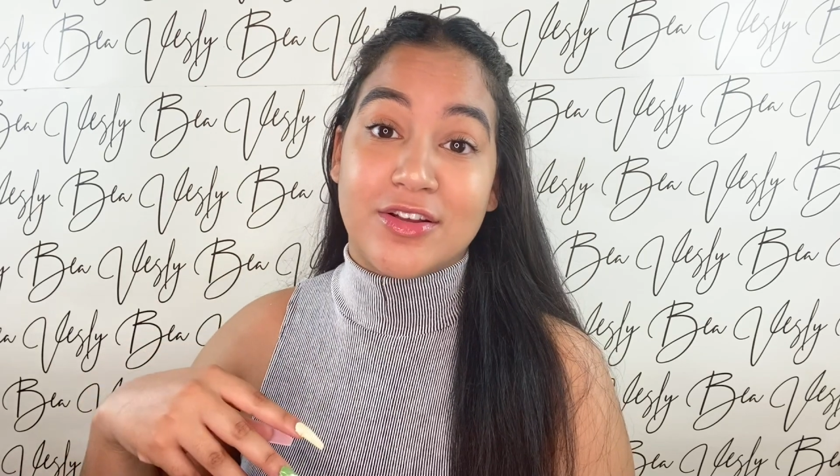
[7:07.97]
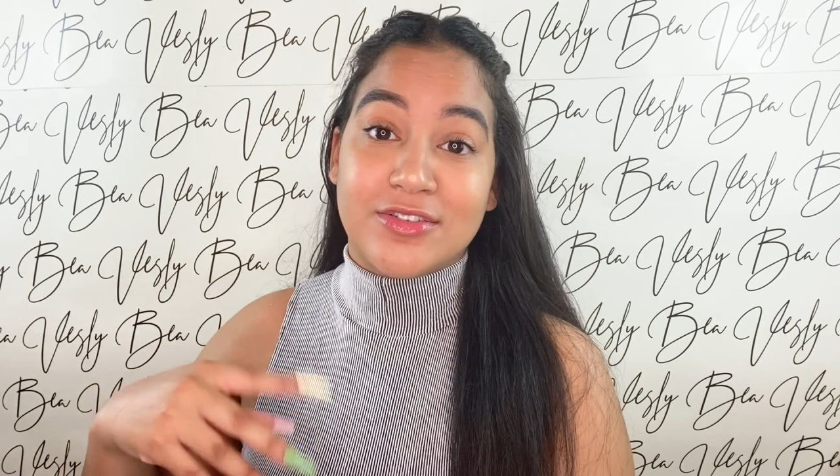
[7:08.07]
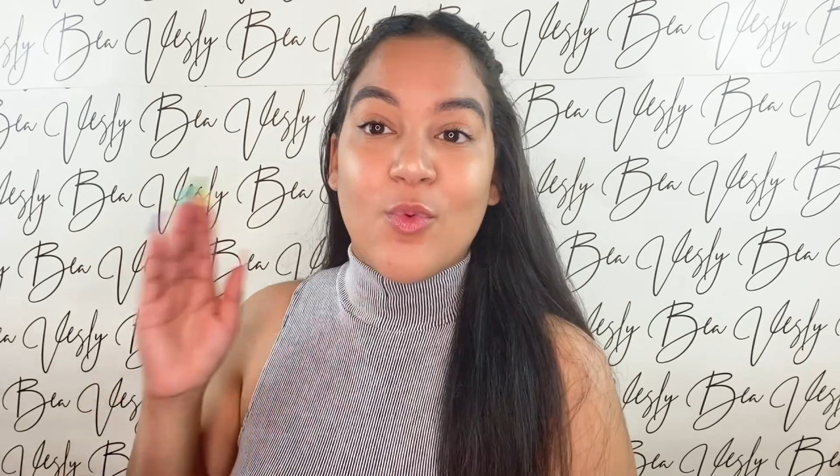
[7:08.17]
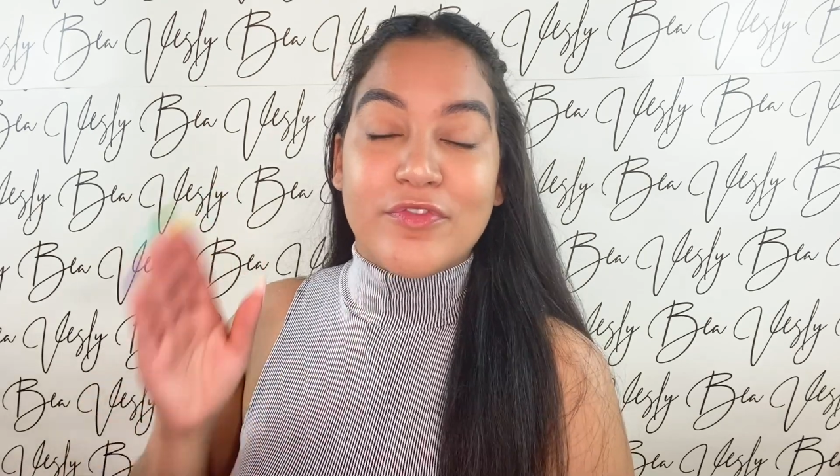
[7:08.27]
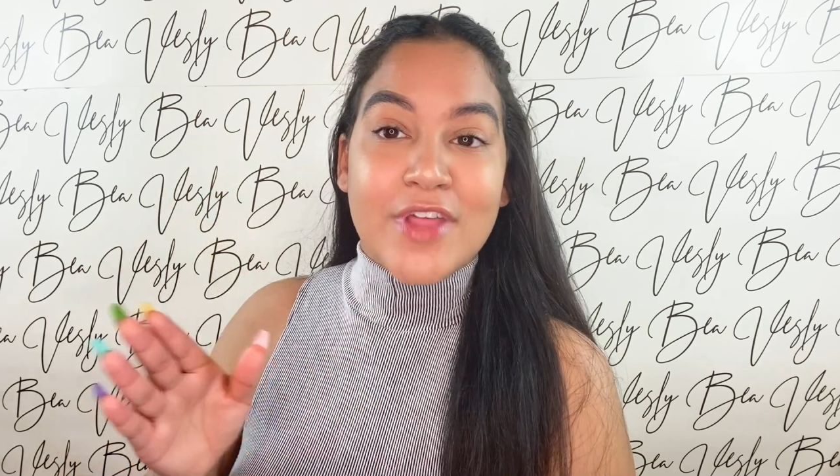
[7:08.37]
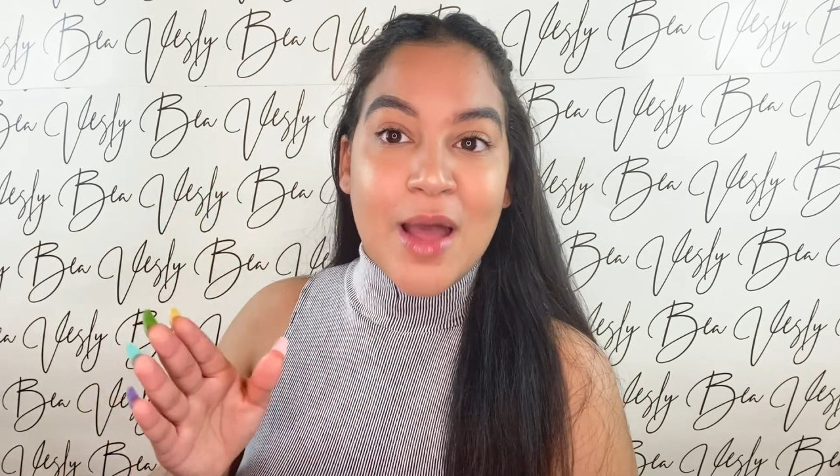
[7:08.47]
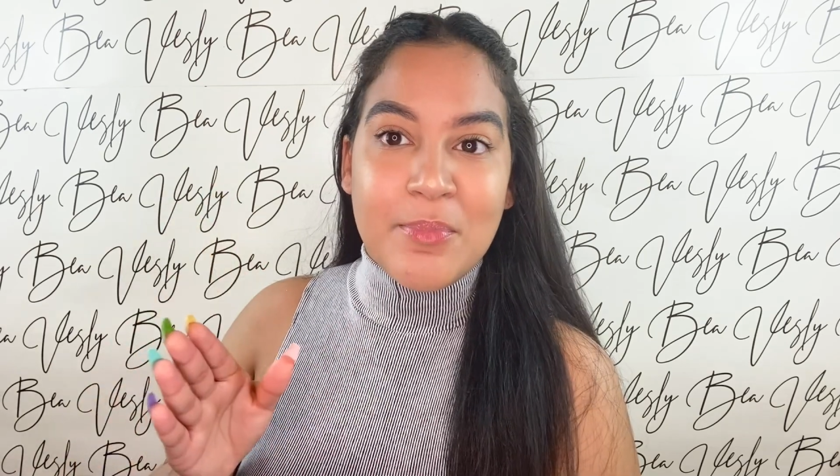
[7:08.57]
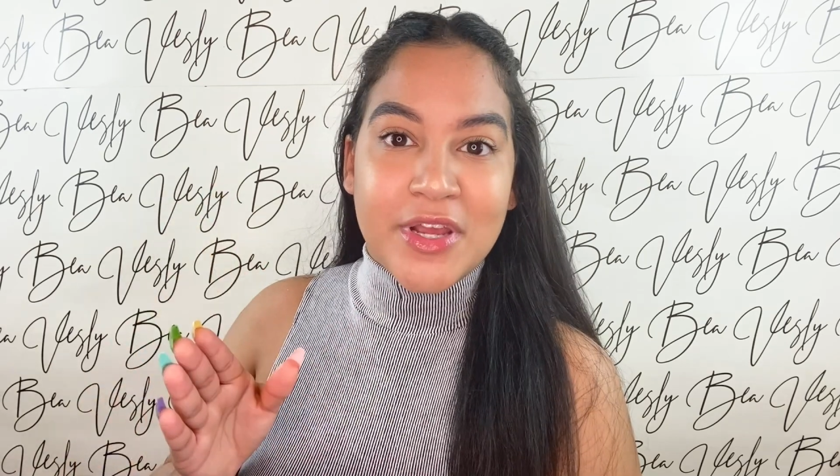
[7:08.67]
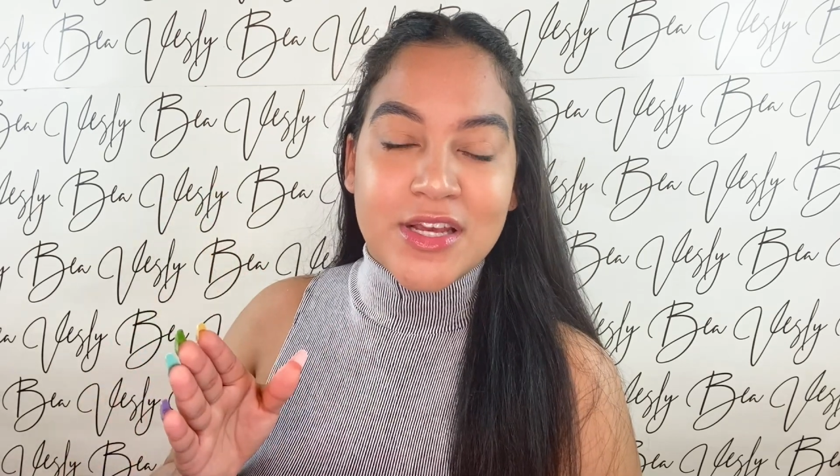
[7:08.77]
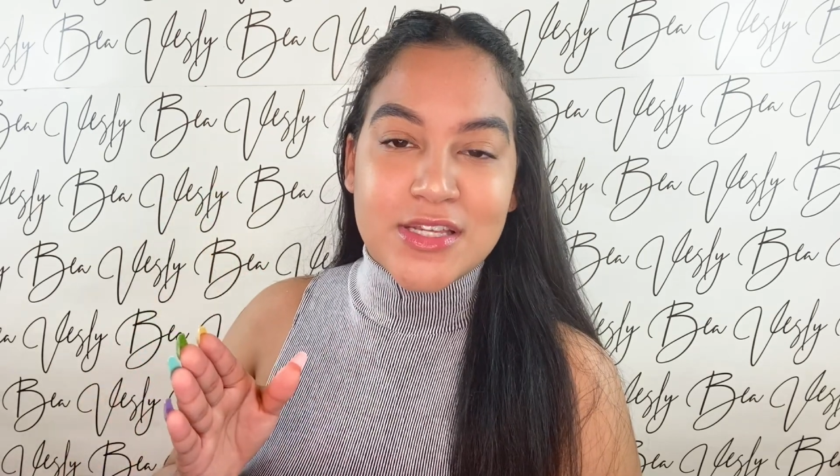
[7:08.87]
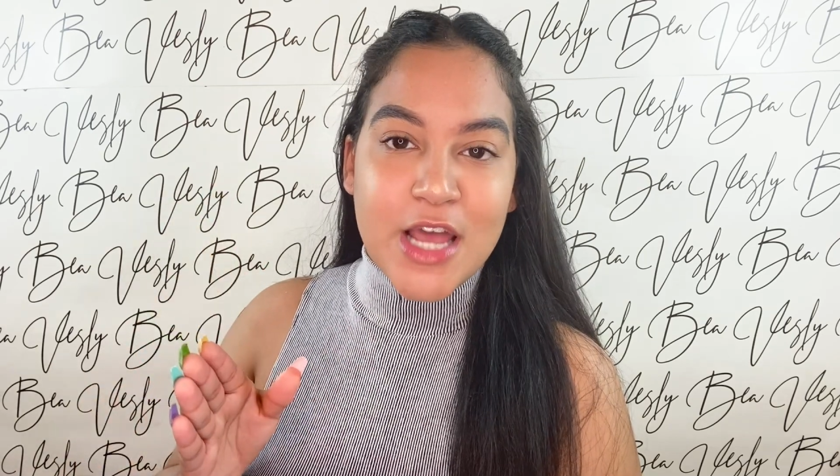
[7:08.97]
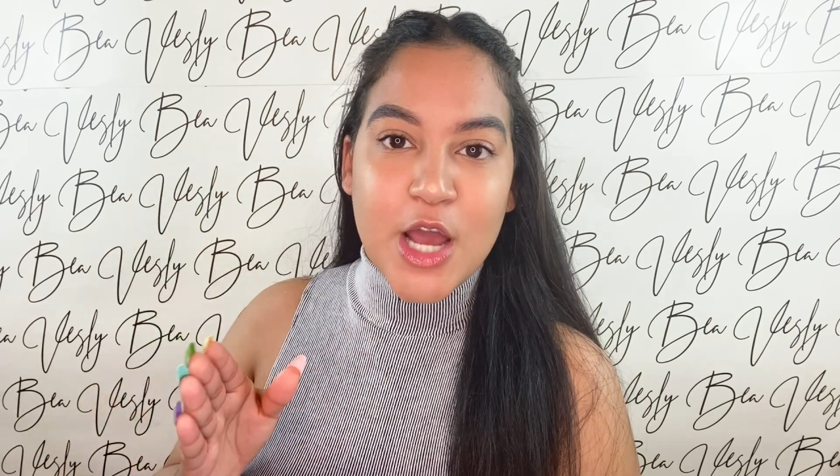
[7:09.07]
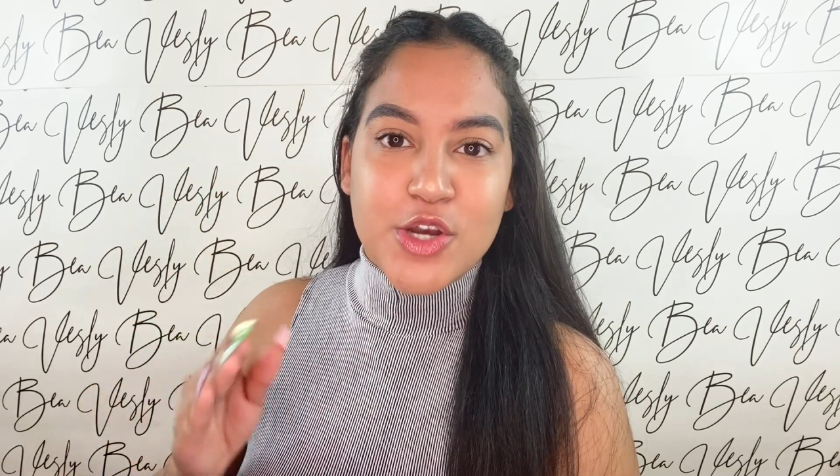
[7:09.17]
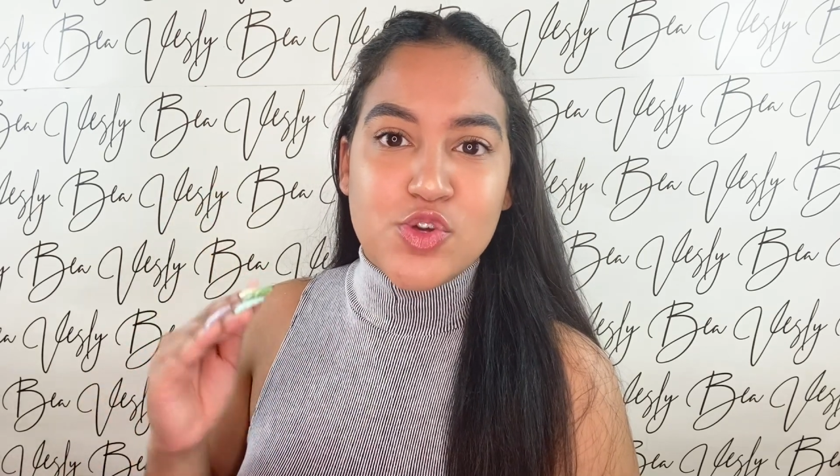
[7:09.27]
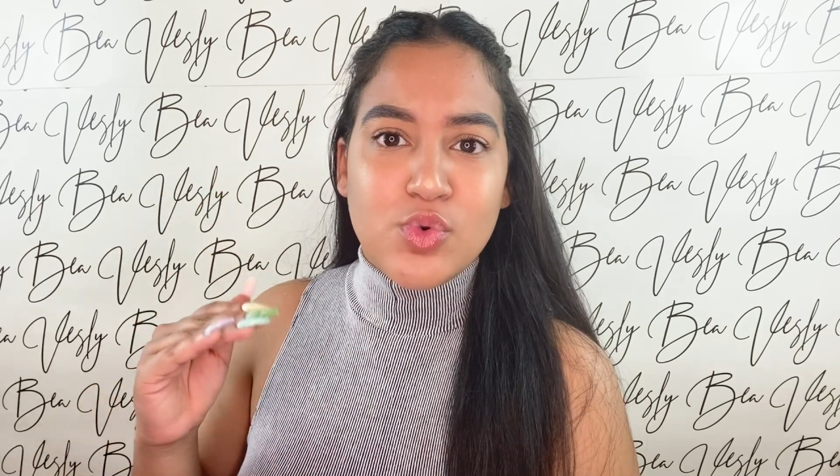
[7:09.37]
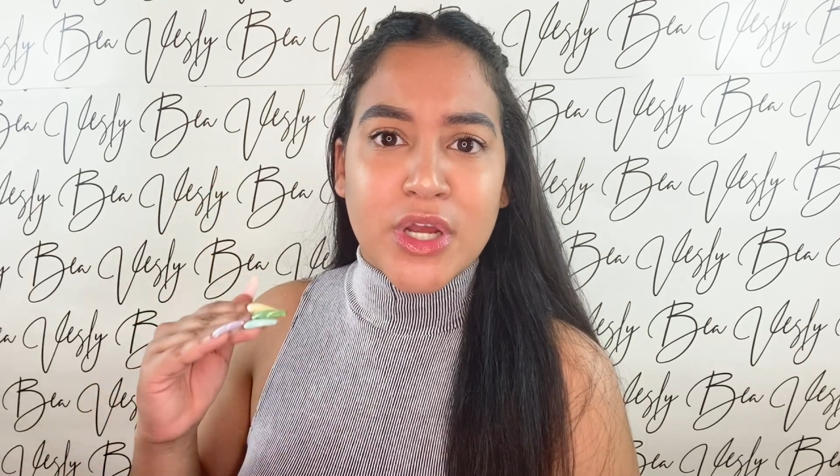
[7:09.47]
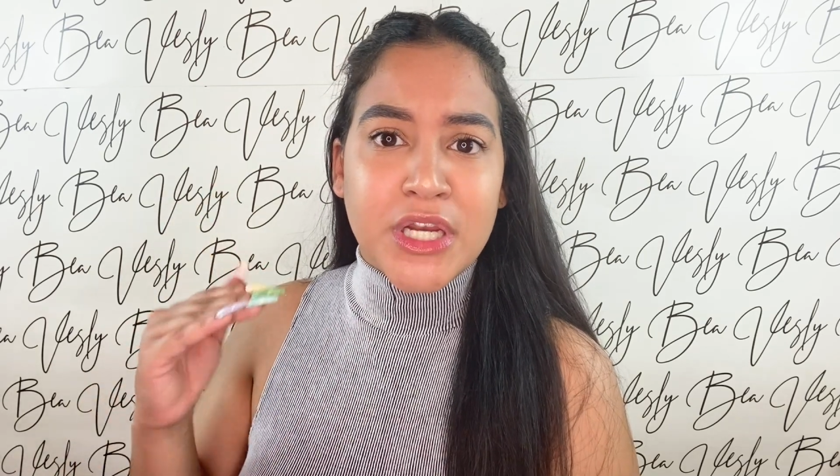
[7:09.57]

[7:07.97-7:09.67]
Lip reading: With that being said, you can